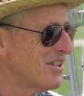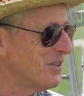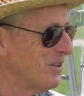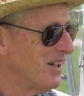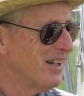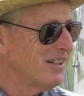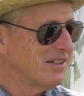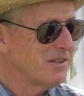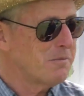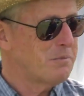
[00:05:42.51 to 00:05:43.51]
so
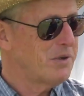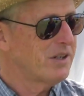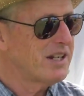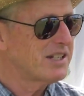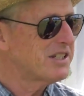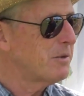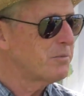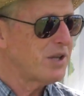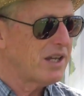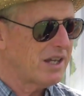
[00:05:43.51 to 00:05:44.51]
uh, building
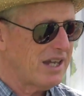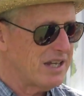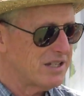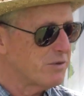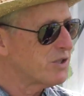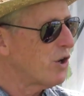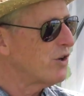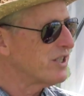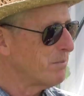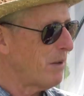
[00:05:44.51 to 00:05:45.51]
something, it, it, was
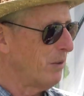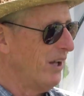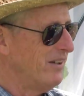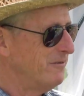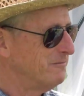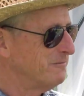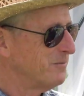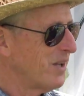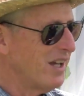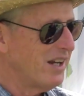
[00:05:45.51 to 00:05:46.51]
always in my blood.
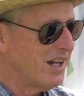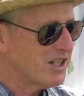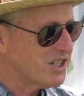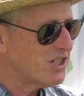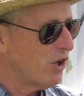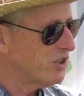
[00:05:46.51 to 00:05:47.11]
It's all